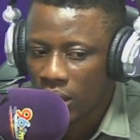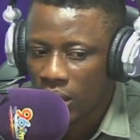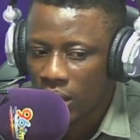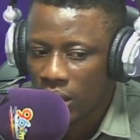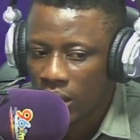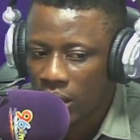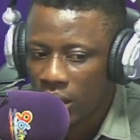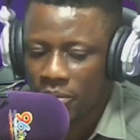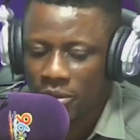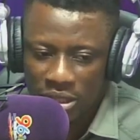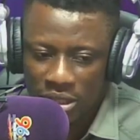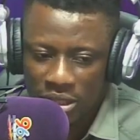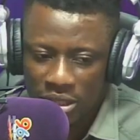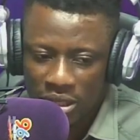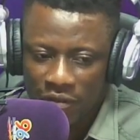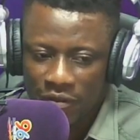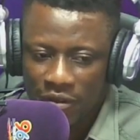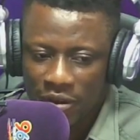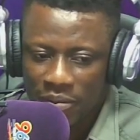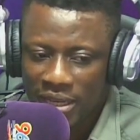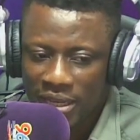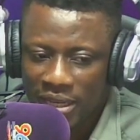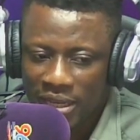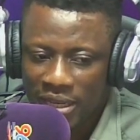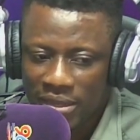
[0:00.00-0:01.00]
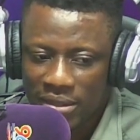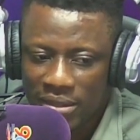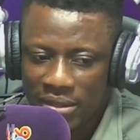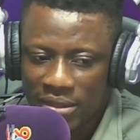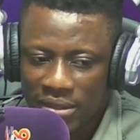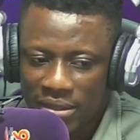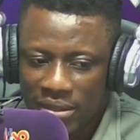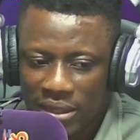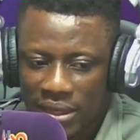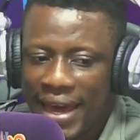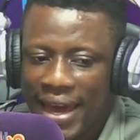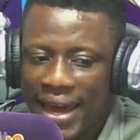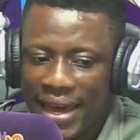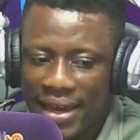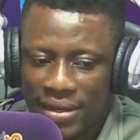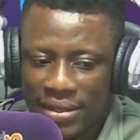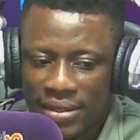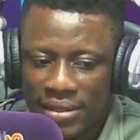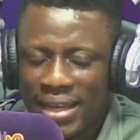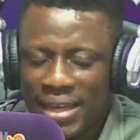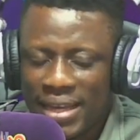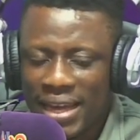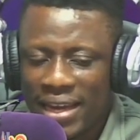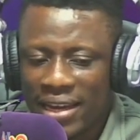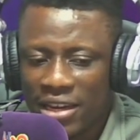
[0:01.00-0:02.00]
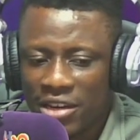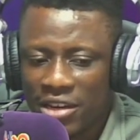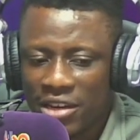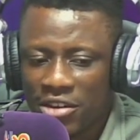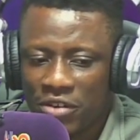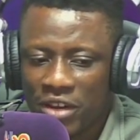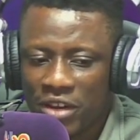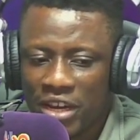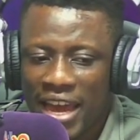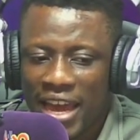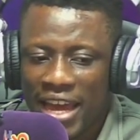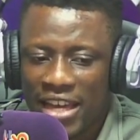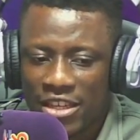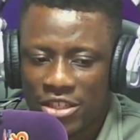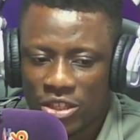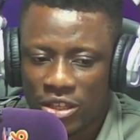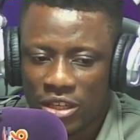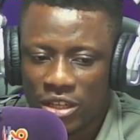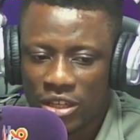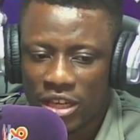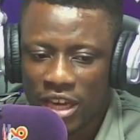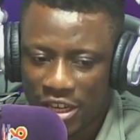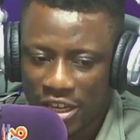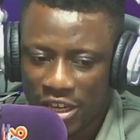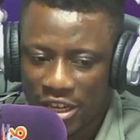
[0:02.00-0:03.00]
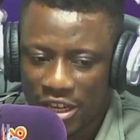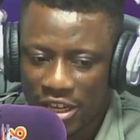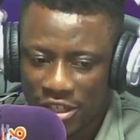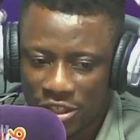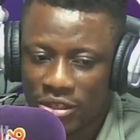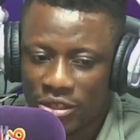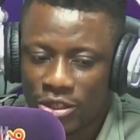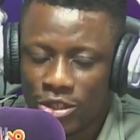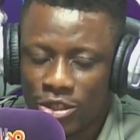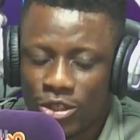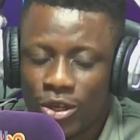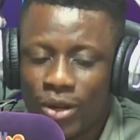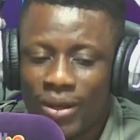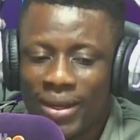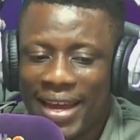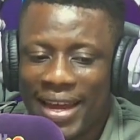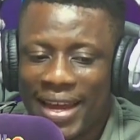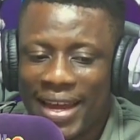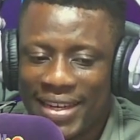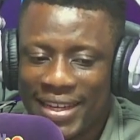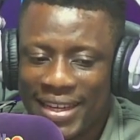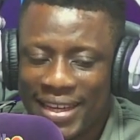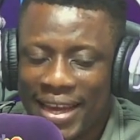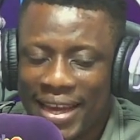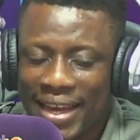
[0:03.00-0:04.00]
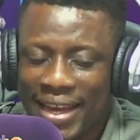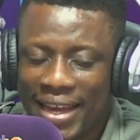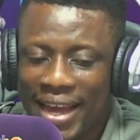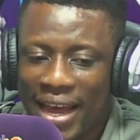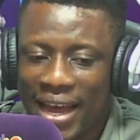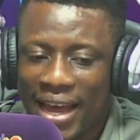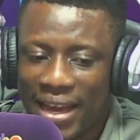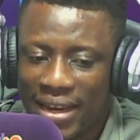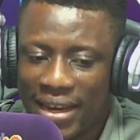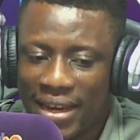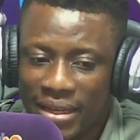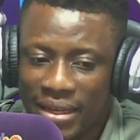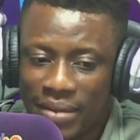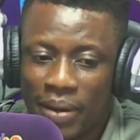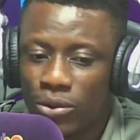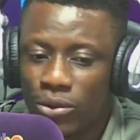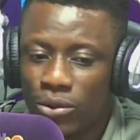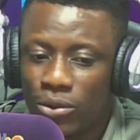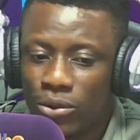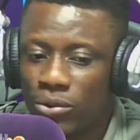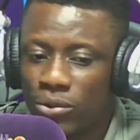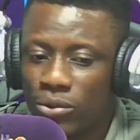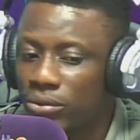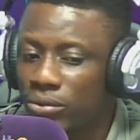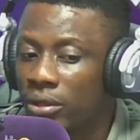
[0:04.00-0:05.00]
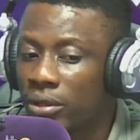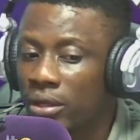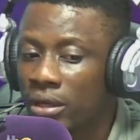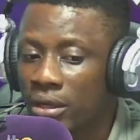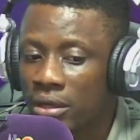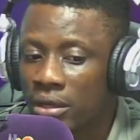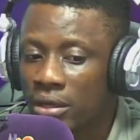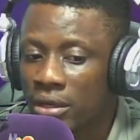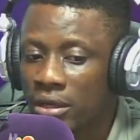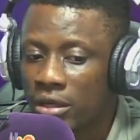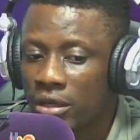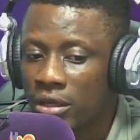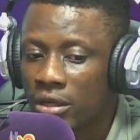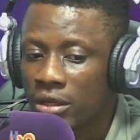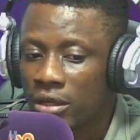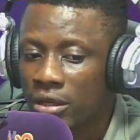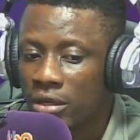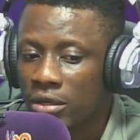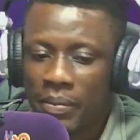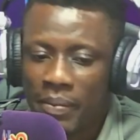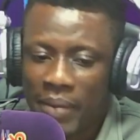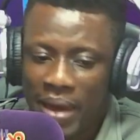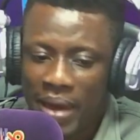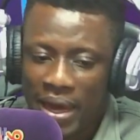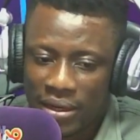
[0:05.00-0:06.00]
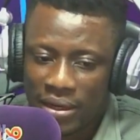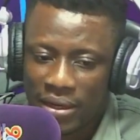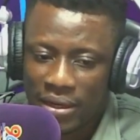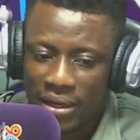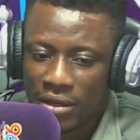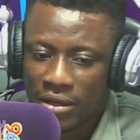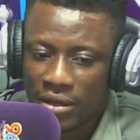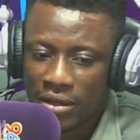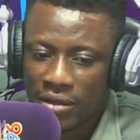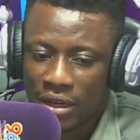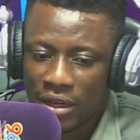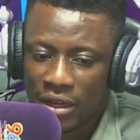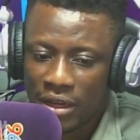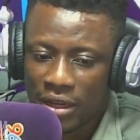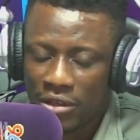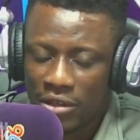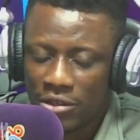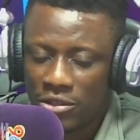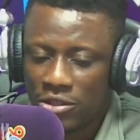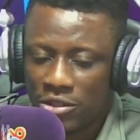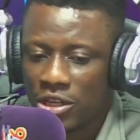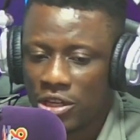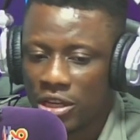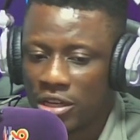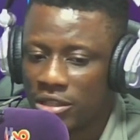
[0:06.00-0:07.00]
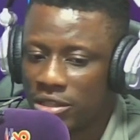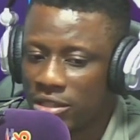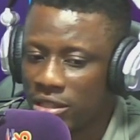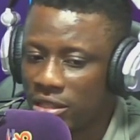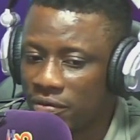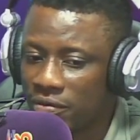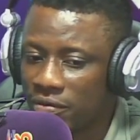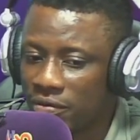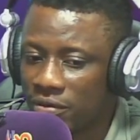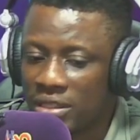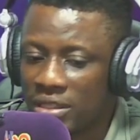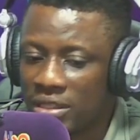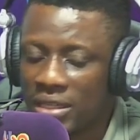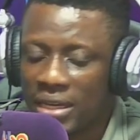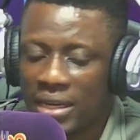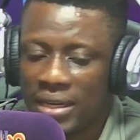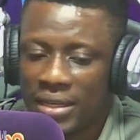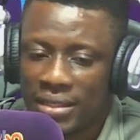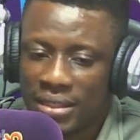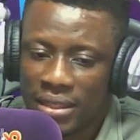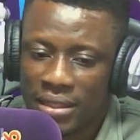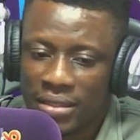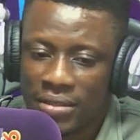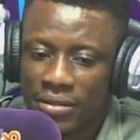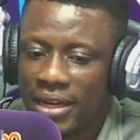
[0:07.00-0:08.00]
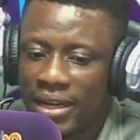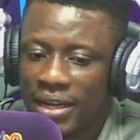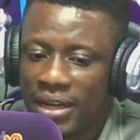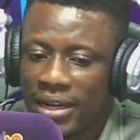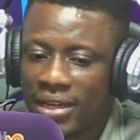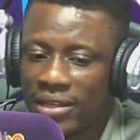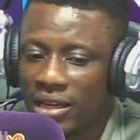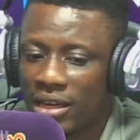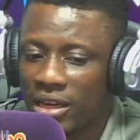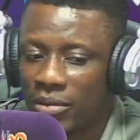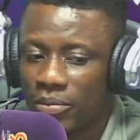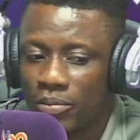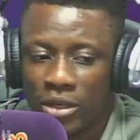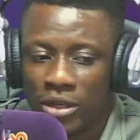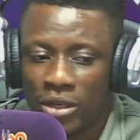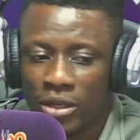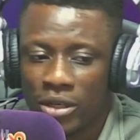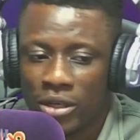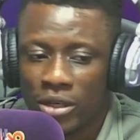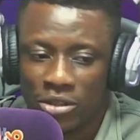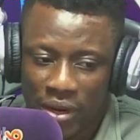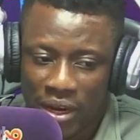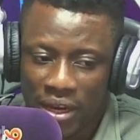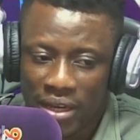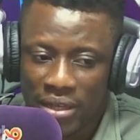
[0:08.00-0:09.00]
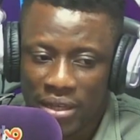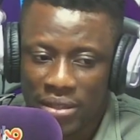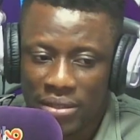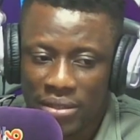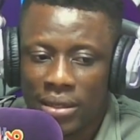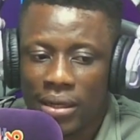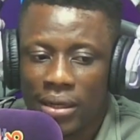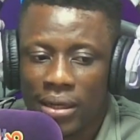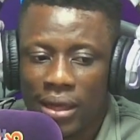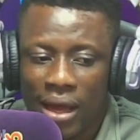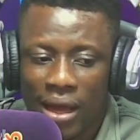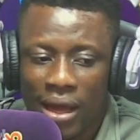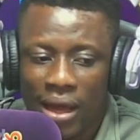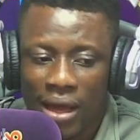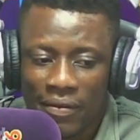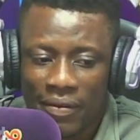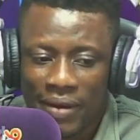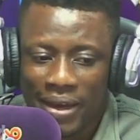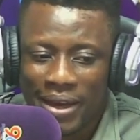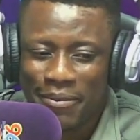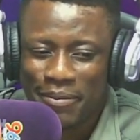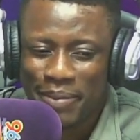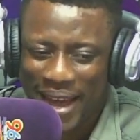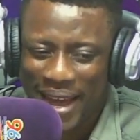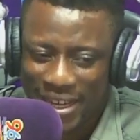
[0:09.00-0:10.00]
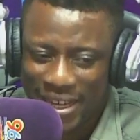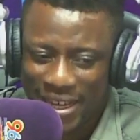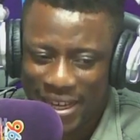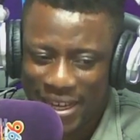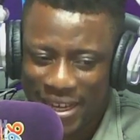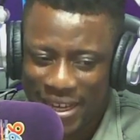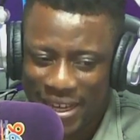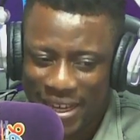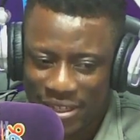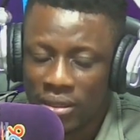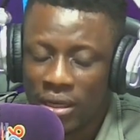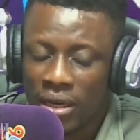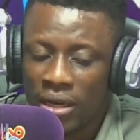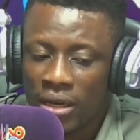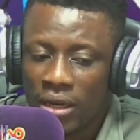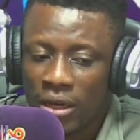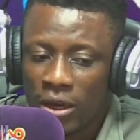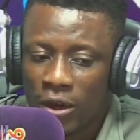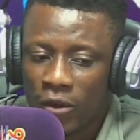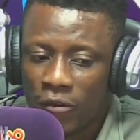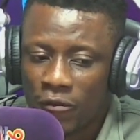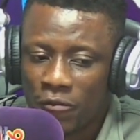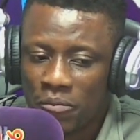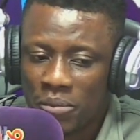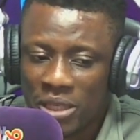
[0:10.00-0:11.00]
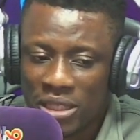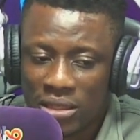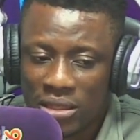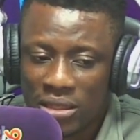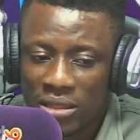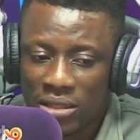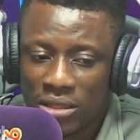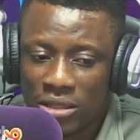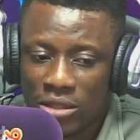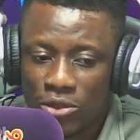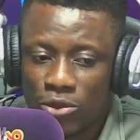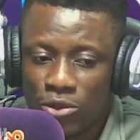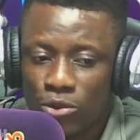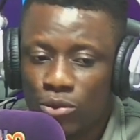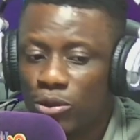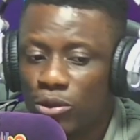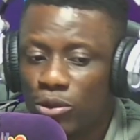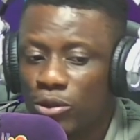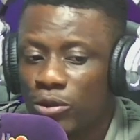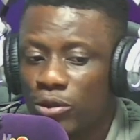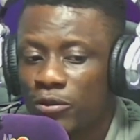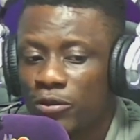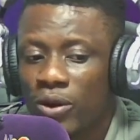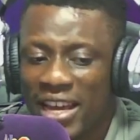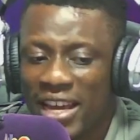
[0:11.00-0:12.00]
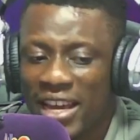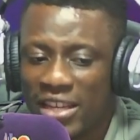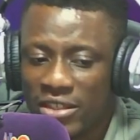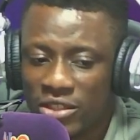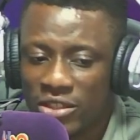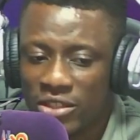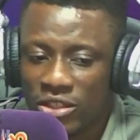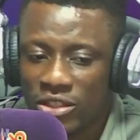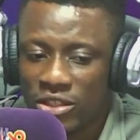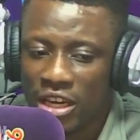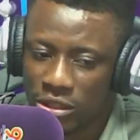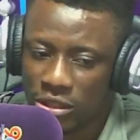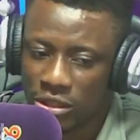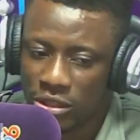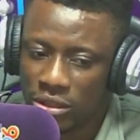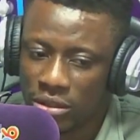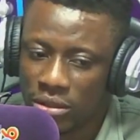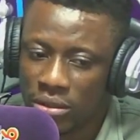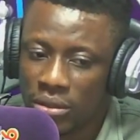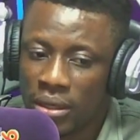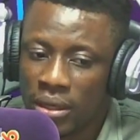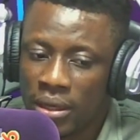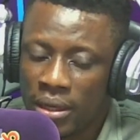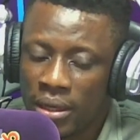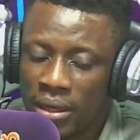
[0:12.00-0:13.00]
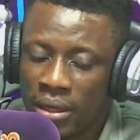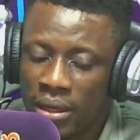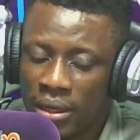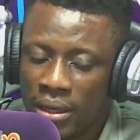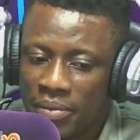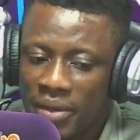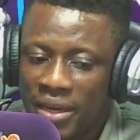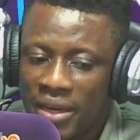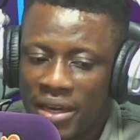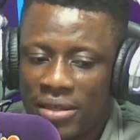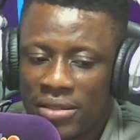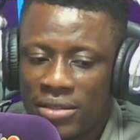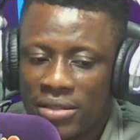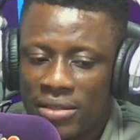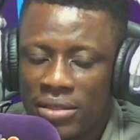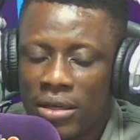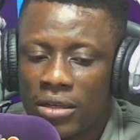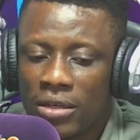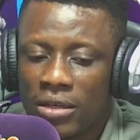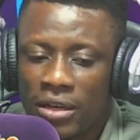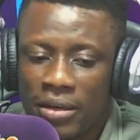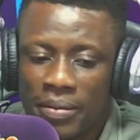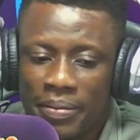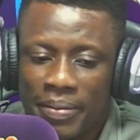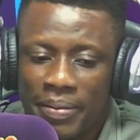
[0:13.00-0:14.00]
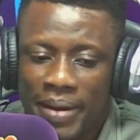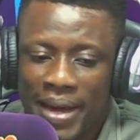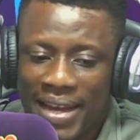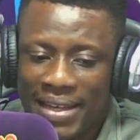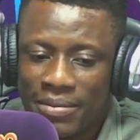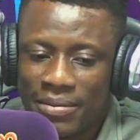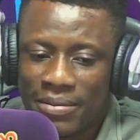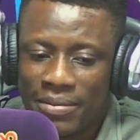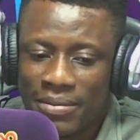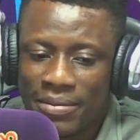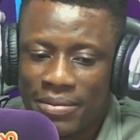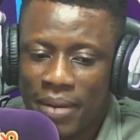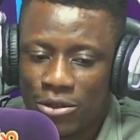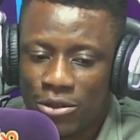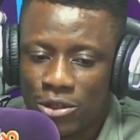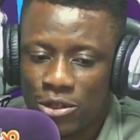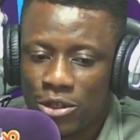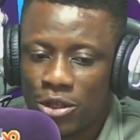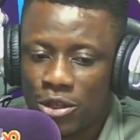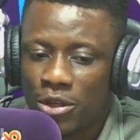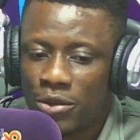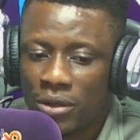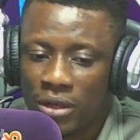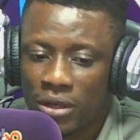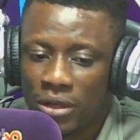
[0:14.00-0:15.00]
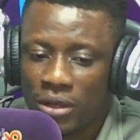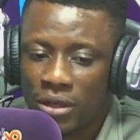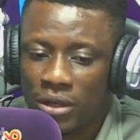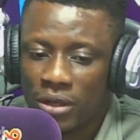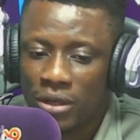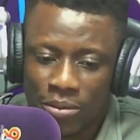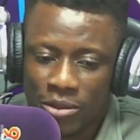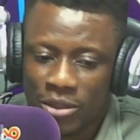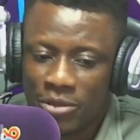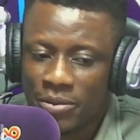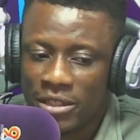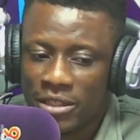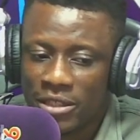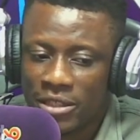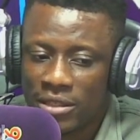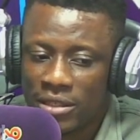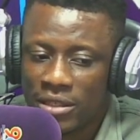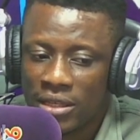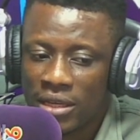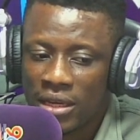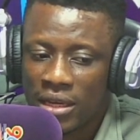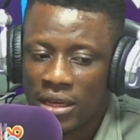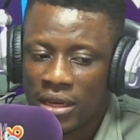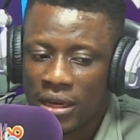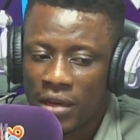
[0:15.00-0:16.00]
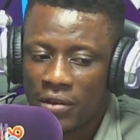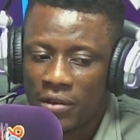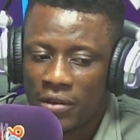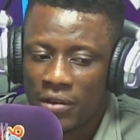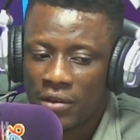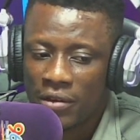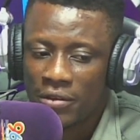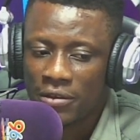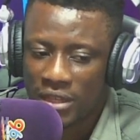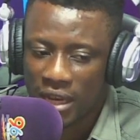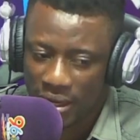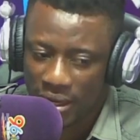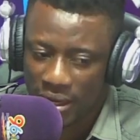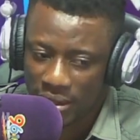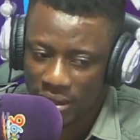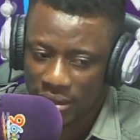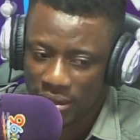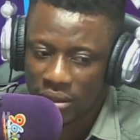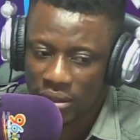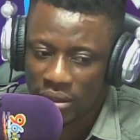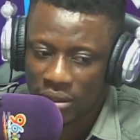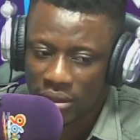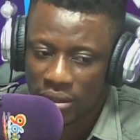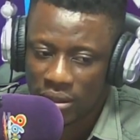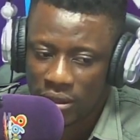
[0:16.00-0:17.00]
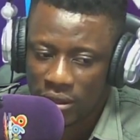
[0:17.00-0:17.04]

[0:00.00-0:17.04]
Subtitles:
Commissioner for Basic and Secondary Education, Tolani Ali Balogun, who commended the initiative, stated that it portrays the love and passion of Mrs. Tinubu for education, based on her past milestone accomplishments in the state.